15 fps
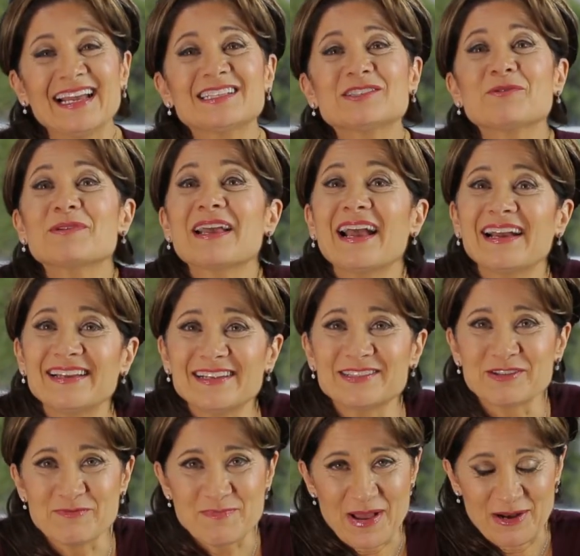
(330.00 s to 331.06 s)
It's okay to
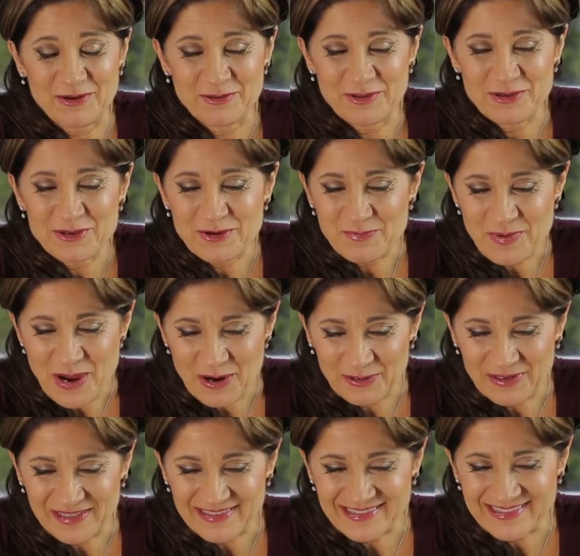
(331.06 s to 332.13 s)
do better than your
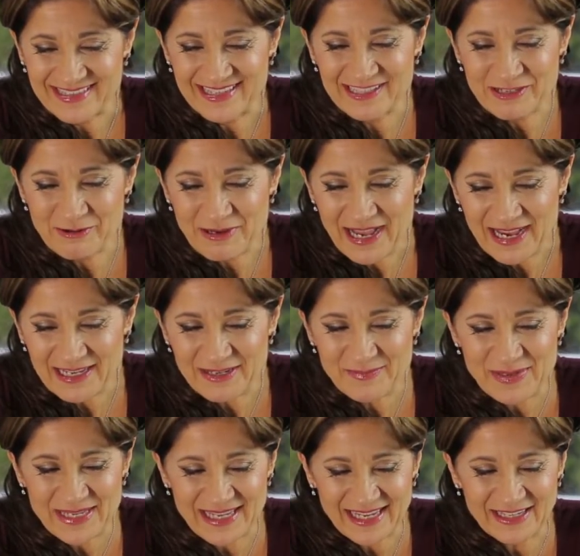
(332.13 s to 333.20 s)
parents. It's okay to
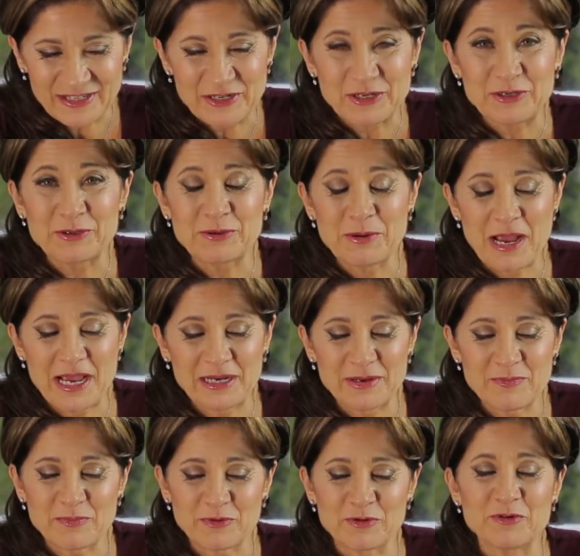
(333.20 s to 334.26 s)
begin new and
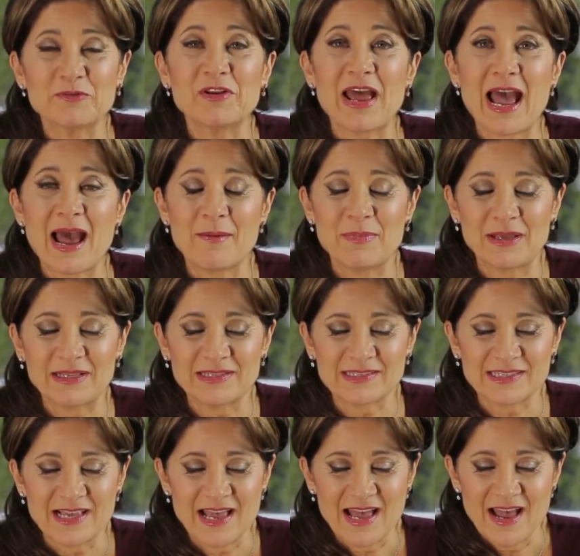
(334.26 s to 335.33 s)
improved habits.
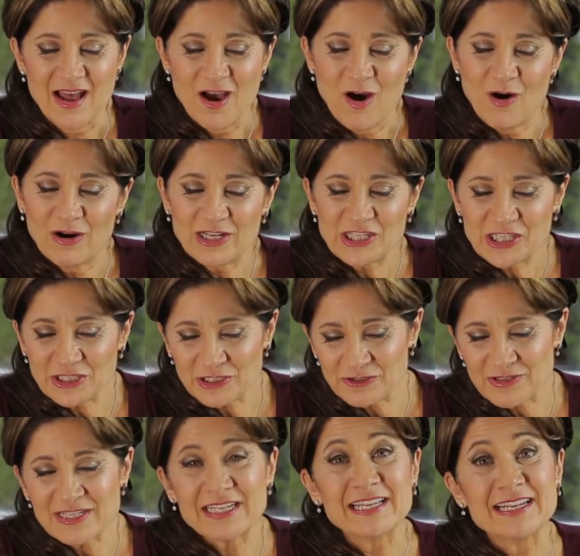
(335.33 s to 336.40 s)
Our
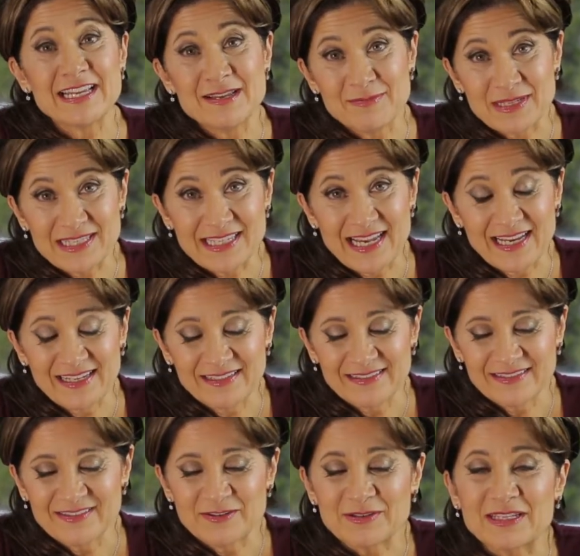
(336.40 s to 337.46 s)
children can imitate.
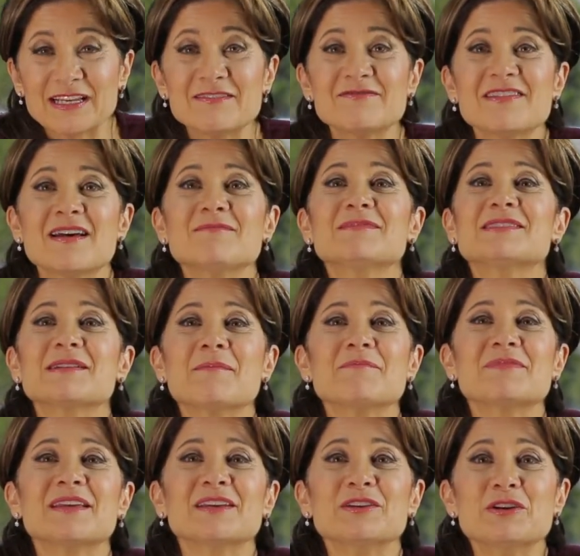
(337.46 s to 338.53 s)
You know, give them
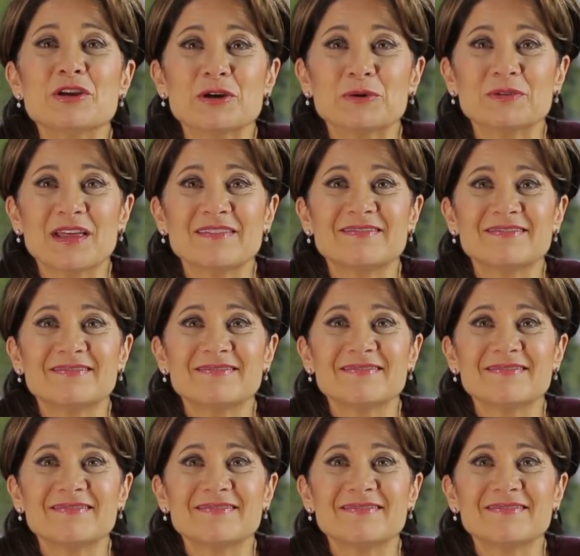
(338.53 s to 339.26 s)
something new that